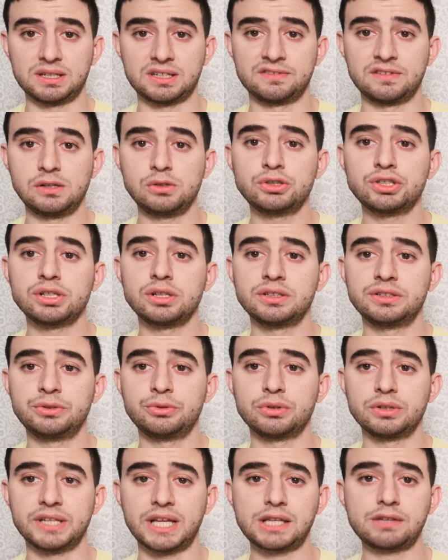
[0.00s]
Convolutional
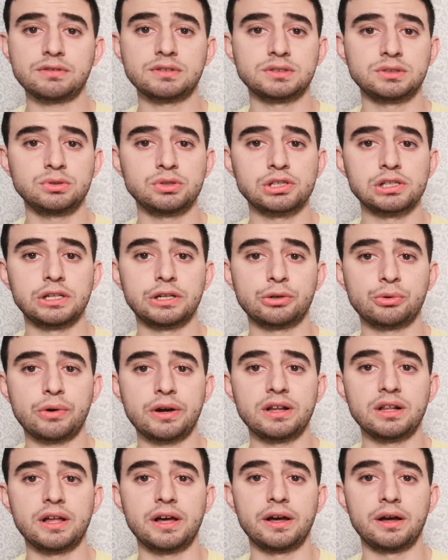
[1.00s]
neural networks usually
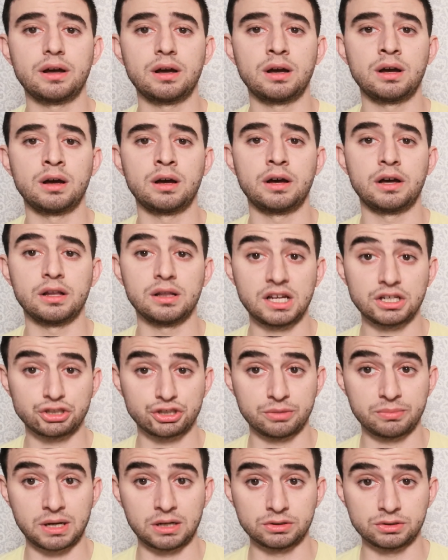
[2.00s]
require a
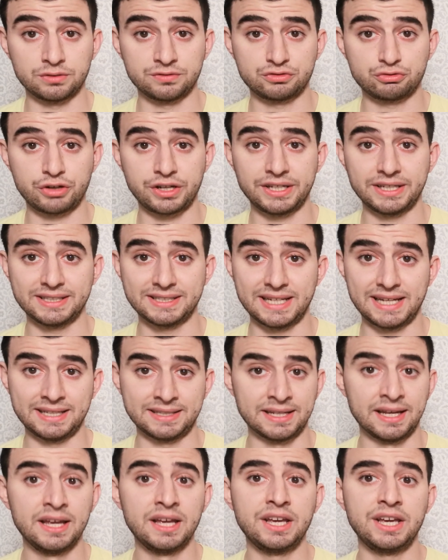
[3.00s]
large amount of training
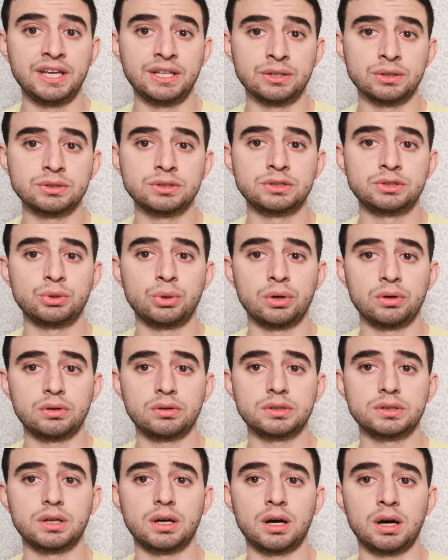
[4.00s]
data in order to
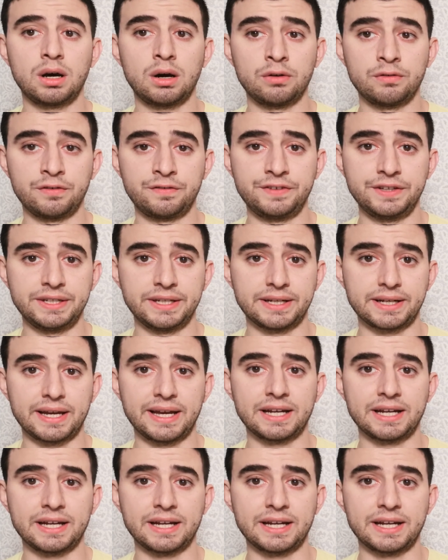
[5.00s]
avoid overfitting.